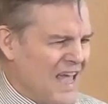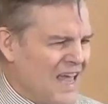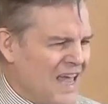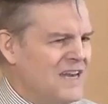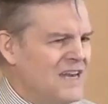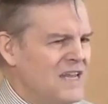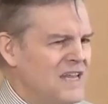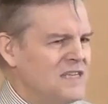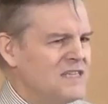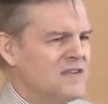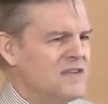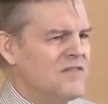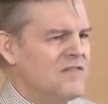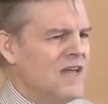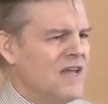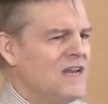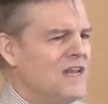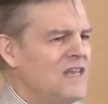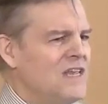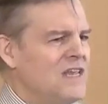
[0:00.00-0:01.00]
endings of
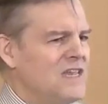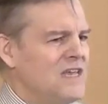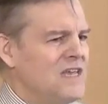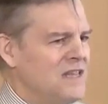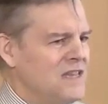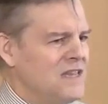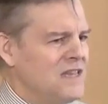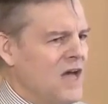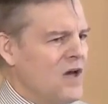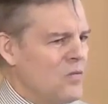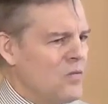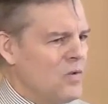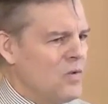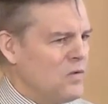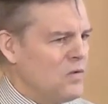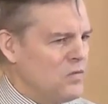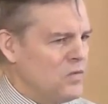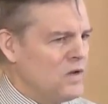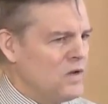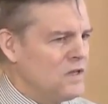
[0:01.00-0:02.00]
anything that
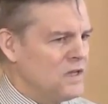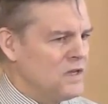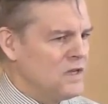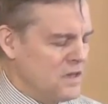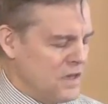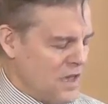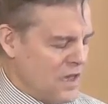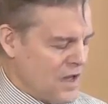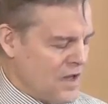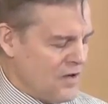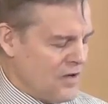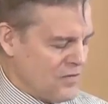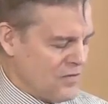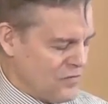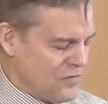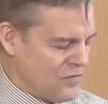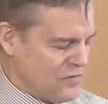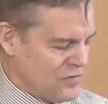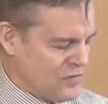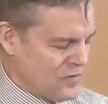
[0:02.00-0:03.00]
we really
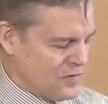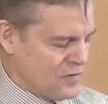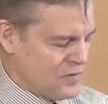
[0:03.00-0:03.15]
love.